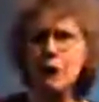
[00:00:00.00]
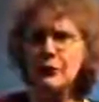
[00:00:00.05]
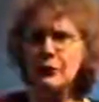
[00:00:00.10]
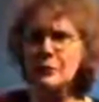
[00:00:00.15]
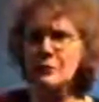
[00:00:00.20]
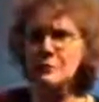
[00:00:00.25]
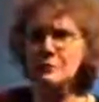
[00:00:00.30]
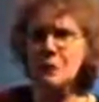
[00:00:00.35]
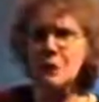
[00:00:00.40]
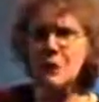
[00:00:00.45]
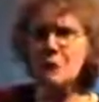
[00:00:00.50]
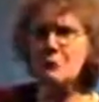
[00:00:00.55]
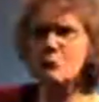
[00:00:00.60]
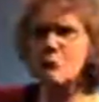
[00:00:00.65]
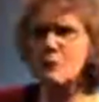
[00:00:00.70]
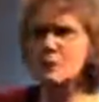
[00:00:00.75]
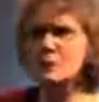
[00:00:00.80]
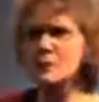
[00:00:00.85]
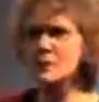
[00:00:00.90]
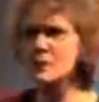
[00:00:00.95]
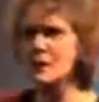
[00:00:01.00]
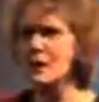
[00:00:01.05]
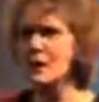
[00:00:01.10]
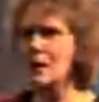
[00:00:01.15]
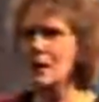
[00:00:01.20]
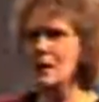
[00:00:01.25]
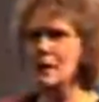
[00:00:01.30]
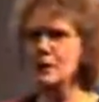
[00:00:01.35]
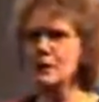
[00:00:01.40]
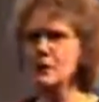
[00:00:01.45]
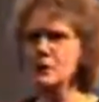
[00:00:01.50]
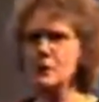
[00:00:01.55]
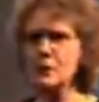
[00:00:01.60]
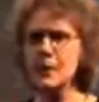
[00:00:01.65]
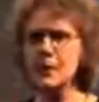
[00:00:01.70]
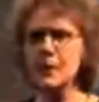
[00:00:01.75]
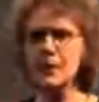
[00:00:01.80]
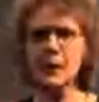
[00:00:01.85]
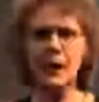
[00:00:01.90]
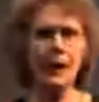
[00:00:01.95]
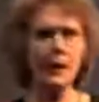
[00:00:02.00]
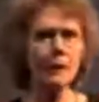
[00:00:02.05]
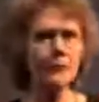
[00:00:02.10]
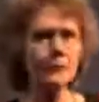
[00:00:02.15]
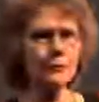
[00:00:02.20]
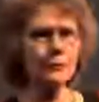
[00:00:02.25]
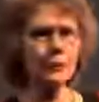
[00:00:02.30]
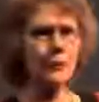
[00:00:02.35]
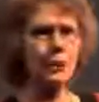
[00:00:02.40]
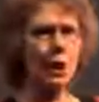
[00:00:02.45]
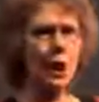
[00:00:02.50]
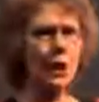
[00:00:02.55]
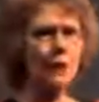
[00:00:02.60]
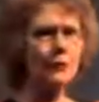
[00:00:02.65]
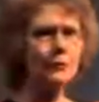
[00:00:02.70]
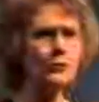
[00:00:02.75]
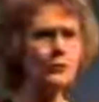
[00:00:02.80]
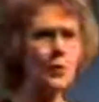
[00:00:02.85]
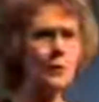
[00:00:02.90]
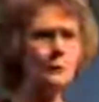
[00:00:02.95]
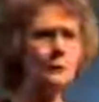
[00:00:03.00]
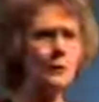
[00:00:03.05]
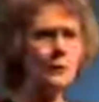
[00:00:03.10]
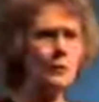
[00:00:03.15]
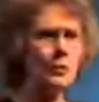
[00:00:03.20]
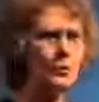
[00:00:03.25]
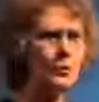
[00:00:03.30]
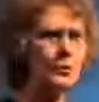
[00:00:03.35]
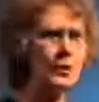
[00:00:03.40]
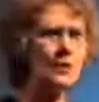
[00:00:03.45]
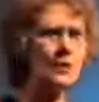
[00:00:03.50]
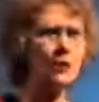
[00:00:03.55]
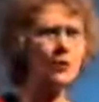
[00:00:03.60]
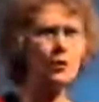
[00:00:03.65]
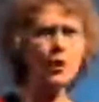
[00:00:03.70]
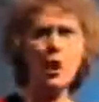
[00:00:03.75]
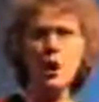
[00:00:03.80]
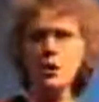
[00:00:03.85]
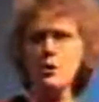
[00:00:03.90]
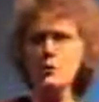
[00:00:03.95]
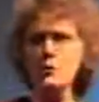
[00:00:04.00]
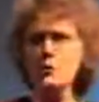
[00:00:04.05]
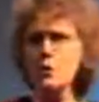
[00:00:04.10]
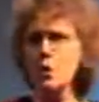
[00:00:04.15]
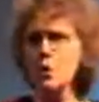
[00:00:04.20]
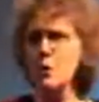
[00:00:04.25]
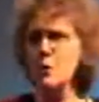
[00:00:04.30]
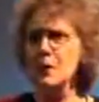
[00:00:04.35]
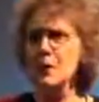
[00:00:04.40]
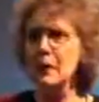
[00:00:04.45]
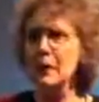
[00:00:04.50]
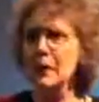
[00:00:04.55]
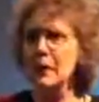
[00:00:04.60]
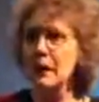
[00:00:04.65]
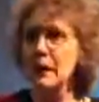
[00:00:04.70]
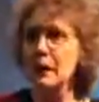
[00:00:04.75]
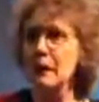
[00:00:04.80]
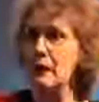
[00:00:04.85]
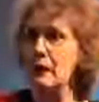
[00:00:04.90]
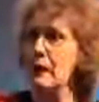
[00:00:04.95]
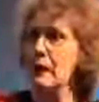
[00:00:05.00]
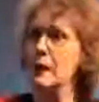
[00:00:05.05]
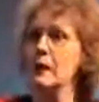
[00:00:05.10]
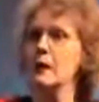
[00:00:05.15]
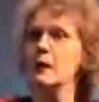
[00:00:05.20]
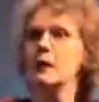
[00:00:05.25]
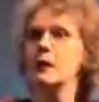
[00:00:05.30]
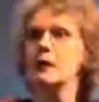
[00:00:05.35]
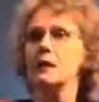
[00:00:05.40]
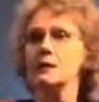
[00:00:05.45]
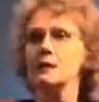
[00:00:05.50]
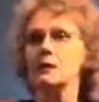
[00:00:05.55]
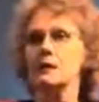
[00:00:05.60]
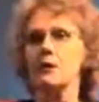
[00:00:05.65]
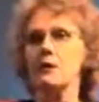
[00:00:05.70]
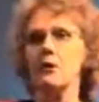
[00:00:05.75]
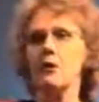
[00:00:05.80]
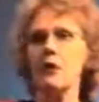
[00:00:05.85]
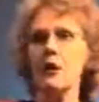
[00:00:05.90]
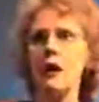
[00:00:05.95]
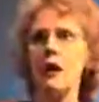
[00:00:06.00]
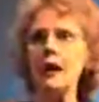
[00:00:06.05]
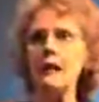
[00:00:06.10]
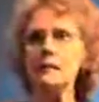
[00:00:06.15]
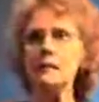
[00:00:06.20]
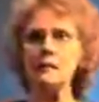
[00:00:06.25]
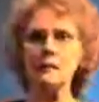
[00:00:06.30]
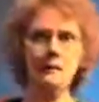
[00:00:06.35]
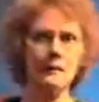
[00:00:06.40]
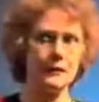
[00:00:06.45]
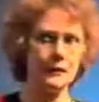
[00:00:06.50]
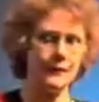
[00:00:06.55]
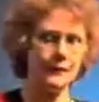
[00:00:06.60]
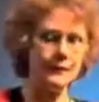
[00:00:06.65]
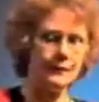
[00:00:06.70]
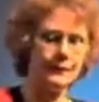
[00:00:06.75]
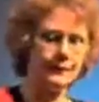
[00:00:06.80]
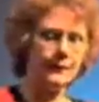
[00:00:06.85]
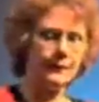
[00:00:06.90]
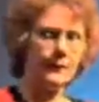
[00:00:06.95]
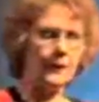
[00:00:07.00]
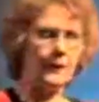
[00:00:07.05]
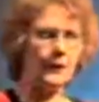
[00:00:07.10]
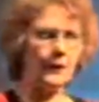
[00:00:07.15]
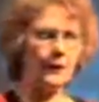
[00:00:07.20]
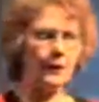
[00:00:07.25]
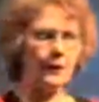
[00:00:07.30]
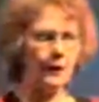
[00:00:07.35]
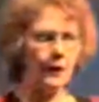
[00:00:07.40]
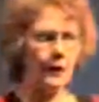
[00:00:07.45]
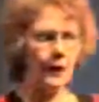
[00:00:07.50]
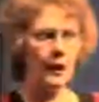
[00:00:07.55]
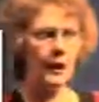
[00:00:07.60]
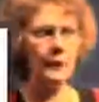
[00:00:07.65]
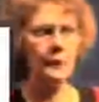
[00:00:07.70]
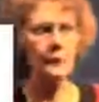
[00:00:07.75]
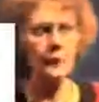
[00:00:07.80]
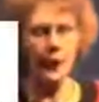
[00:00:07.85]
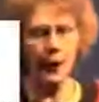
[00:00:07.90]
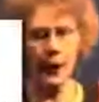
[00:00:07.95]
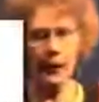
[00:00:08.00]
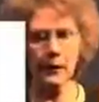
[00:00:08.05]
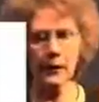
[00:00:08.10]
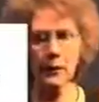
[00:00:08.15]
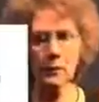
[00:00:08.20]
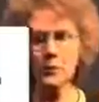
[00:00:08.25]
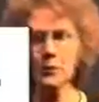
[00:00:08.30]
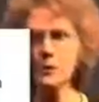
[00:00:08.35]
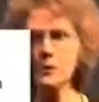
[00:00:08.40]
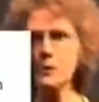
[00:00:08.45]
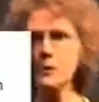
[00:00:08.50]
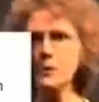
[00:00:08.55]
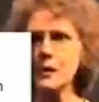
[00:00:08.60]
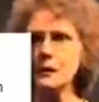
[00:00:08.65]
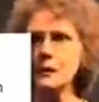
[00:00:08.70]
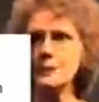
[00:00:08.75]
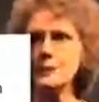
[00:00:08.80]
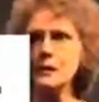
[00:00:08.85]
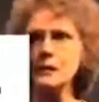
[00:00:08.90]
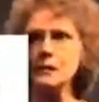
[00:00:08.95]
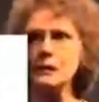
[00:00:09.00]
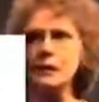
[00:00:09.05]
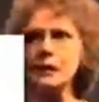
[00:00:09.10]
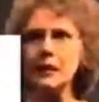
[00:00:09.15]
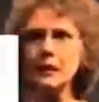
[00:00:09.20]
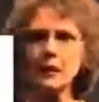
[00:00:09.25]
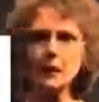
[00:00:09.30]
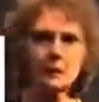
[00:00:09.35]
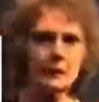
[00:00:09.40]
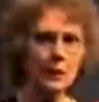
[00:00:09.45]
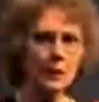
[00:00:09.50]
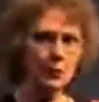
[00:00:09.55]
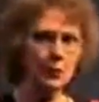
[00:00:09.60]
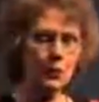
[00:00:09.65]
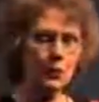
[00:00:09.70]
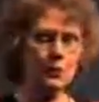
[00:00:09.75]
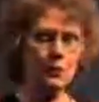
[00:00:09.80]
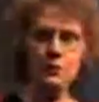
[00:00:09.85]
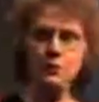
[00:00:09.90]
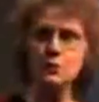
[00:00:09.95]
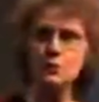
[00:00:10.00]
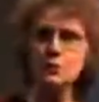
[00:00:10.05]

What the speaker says: all these minerals. They're spending hundreds of dollars on minerals and they're not absorbing any because they're acid. And body uses up these key minerals